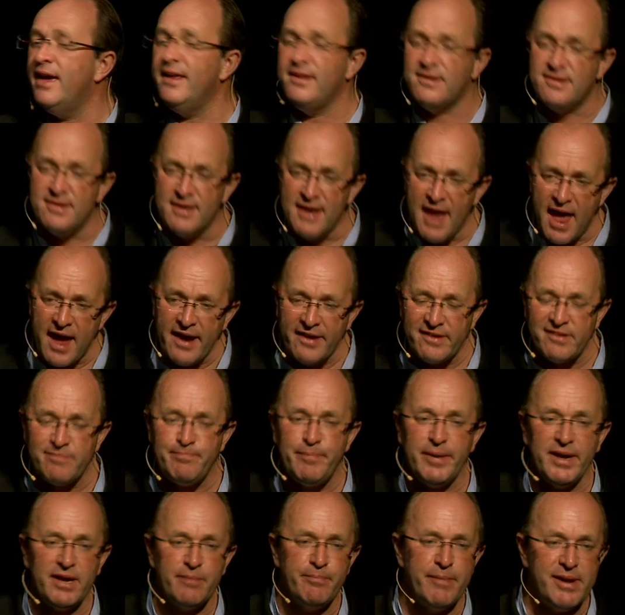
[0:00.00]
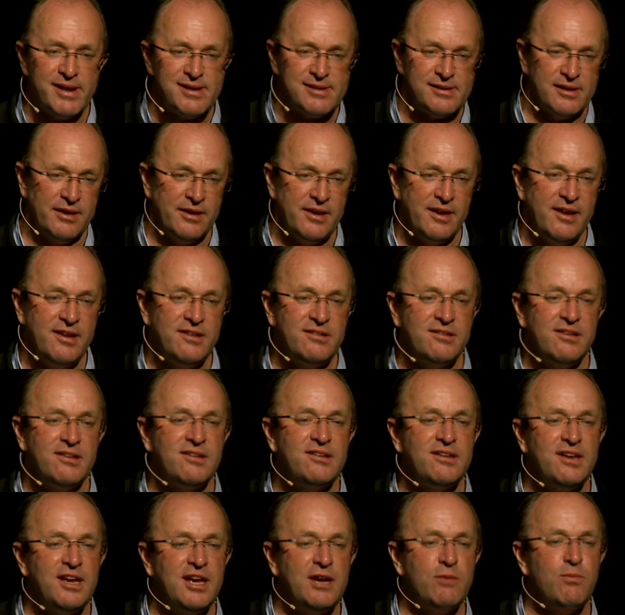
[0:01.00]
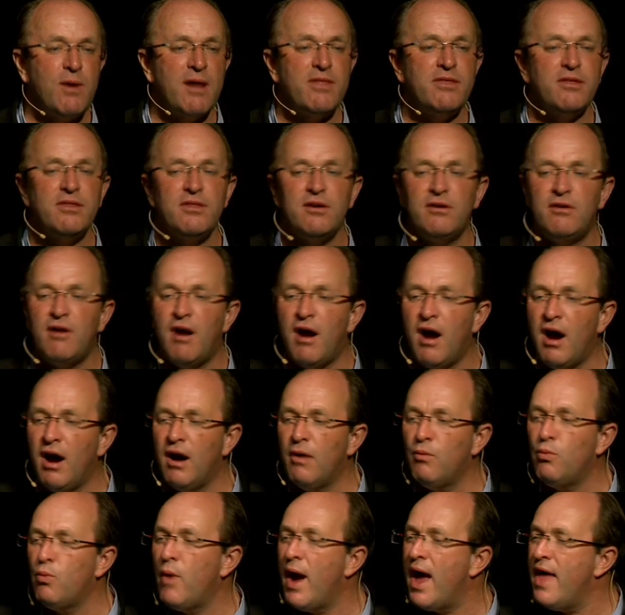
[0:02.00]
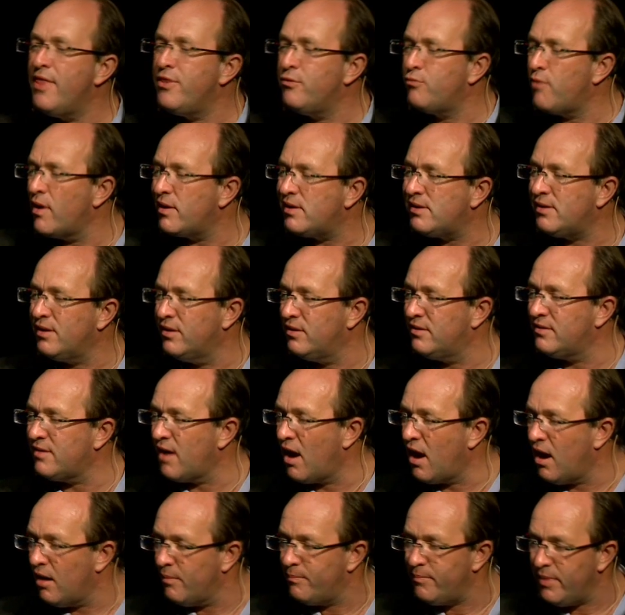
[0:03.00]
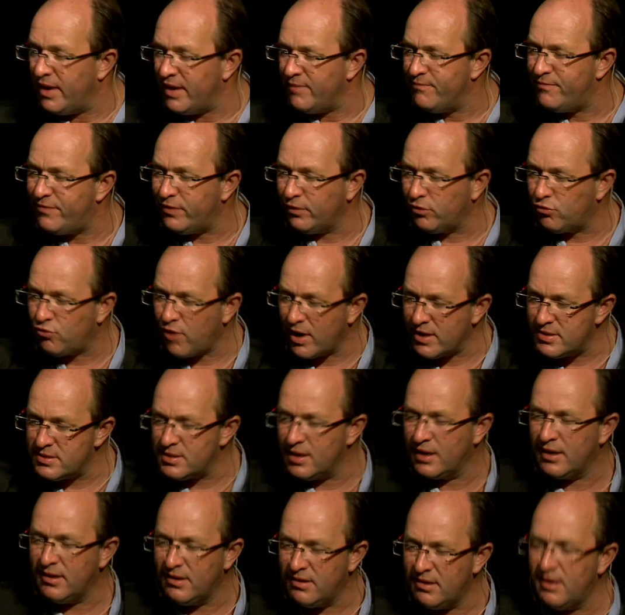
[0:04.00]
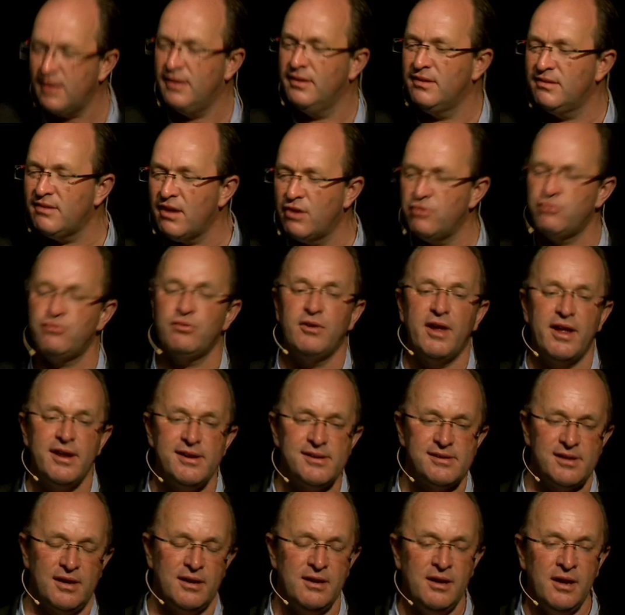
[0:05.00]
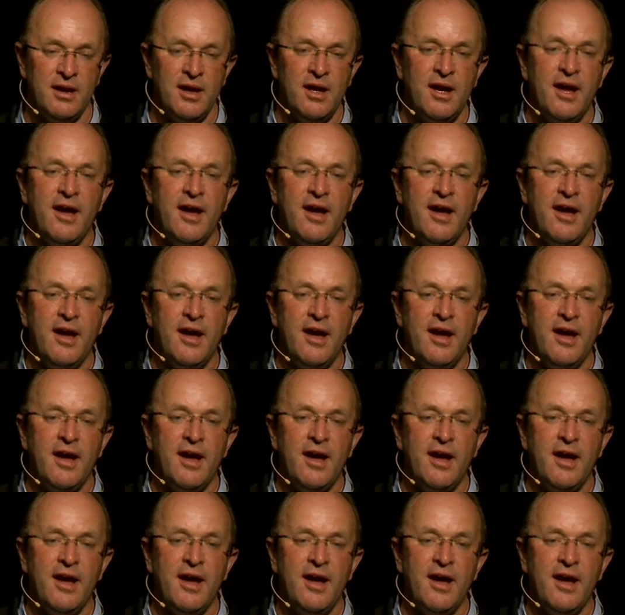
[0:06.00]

his next big mission is to see whether there are, where the Russians are infiltrating in, in Central Asia.